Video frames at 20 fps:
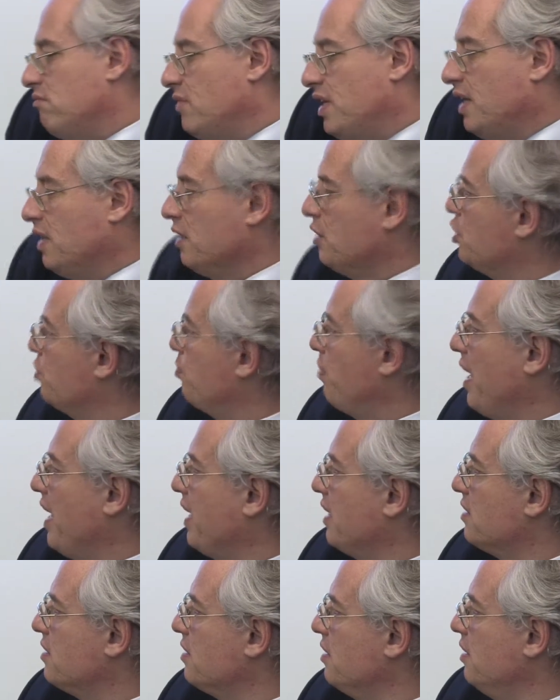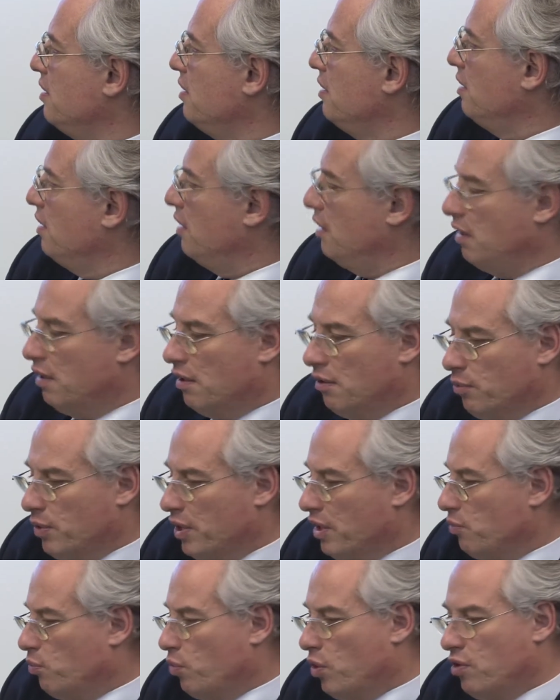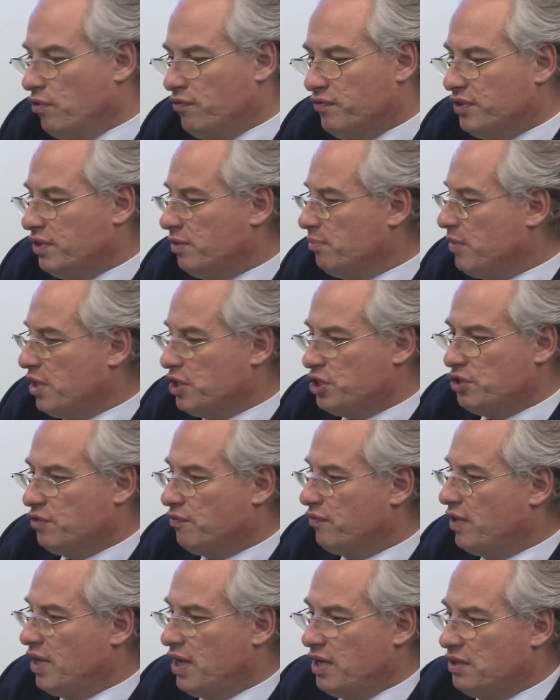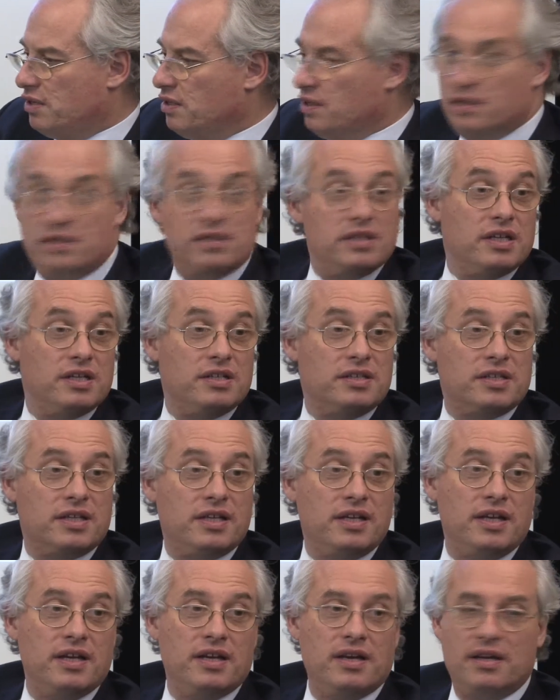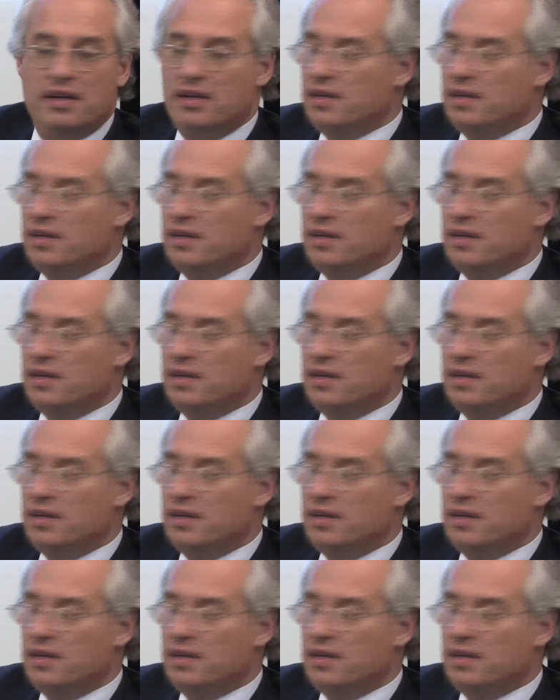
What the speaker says: English banks. We are involved in much of that. It's clear.